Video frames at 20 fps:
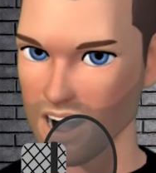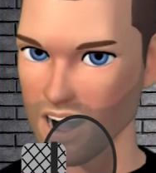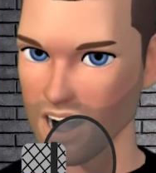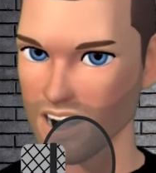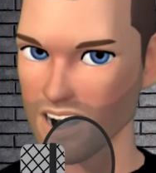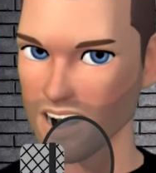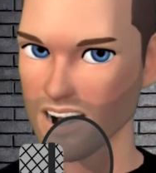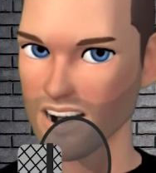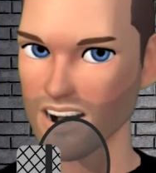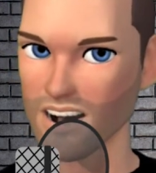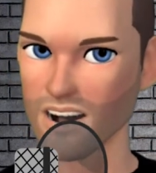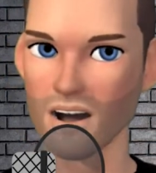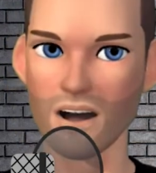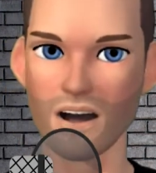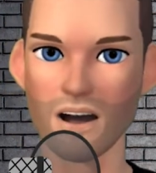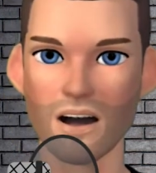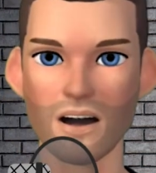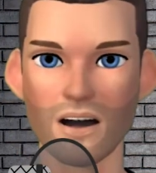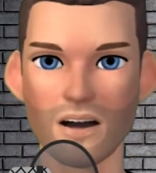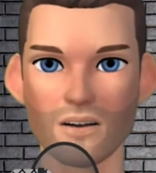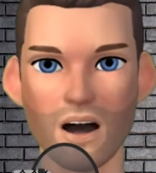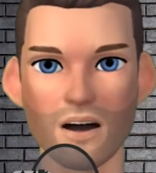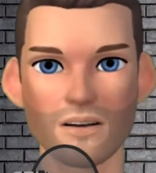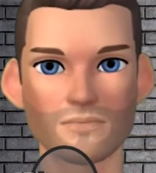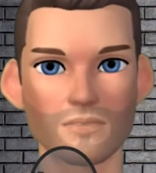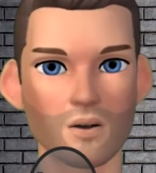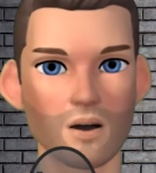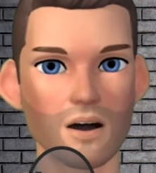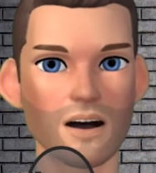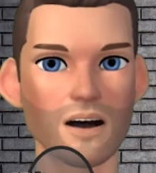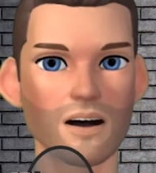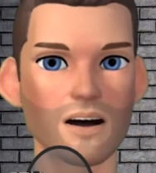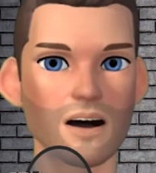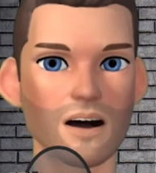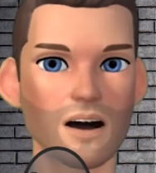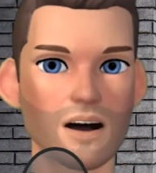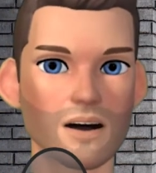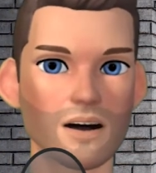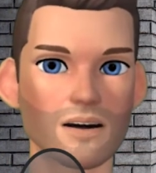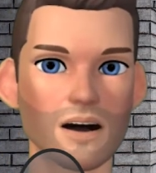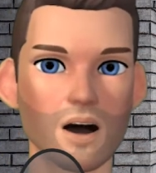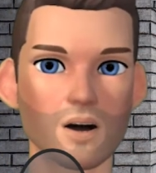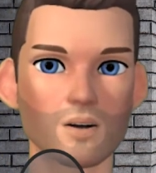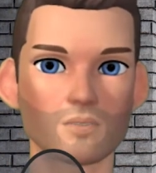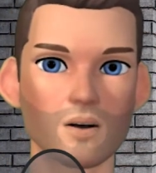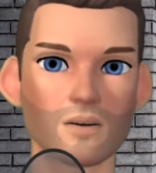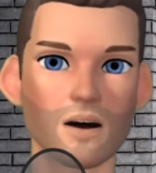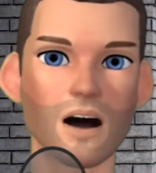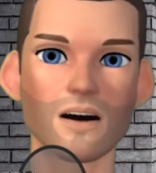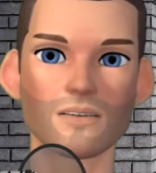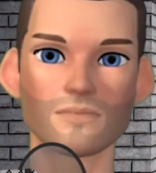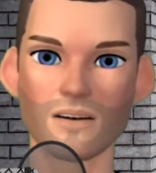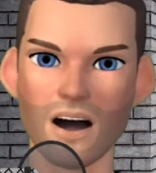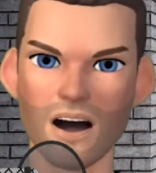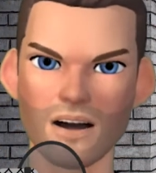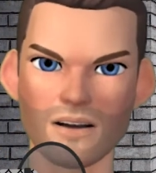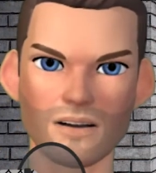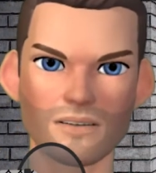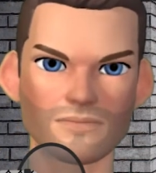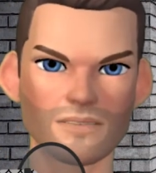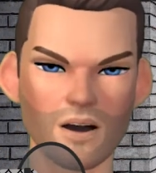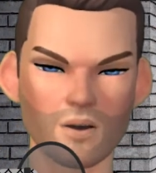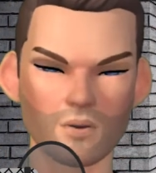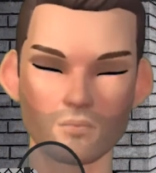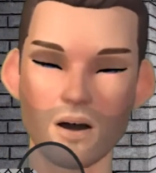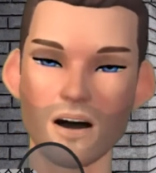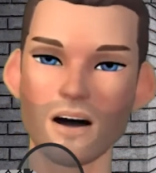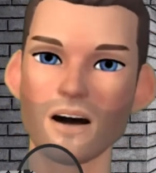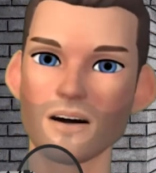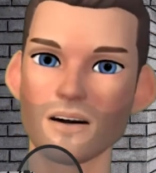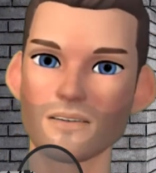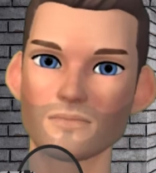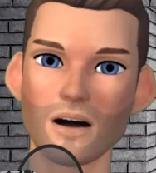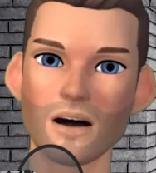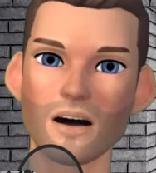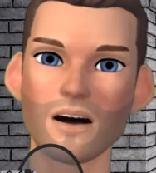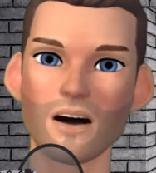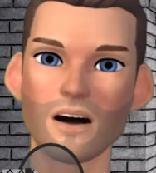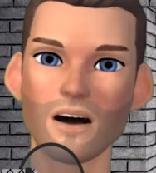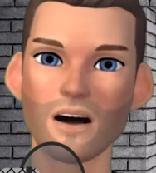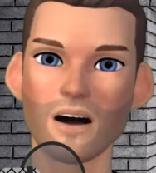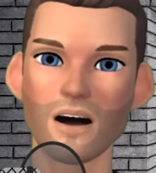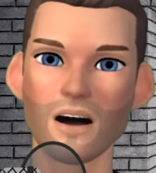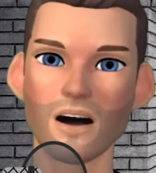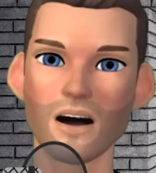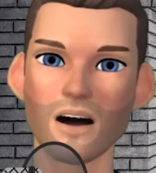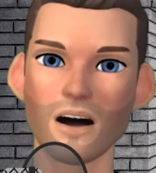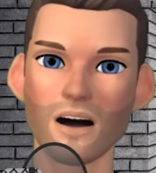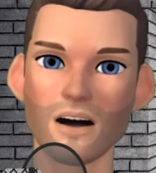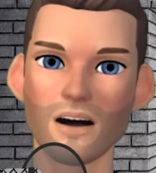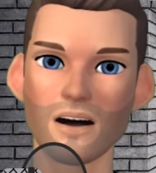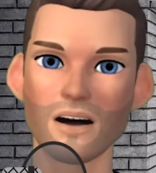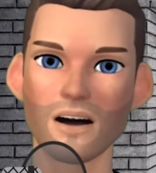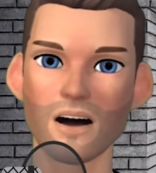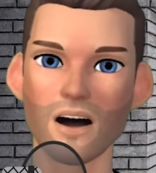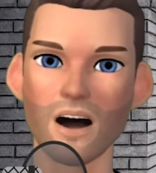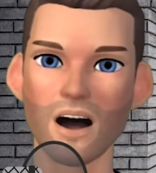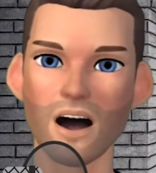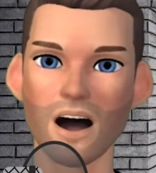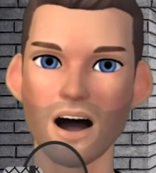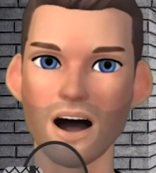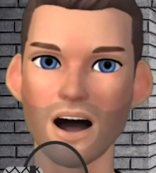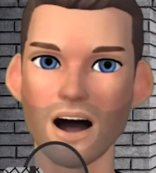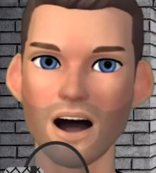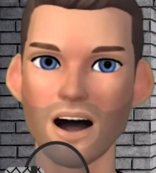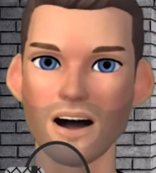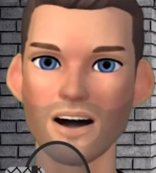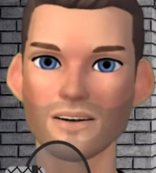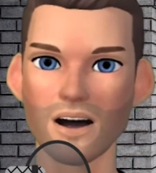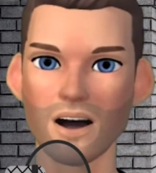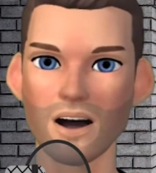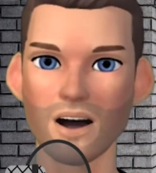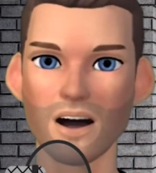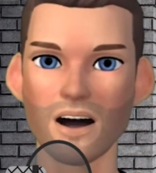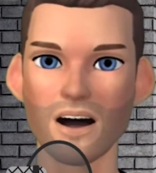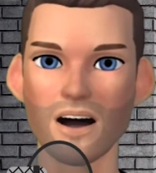it, it's a, it's some weird mutant that's got double the amount of chromosomes. So it's something that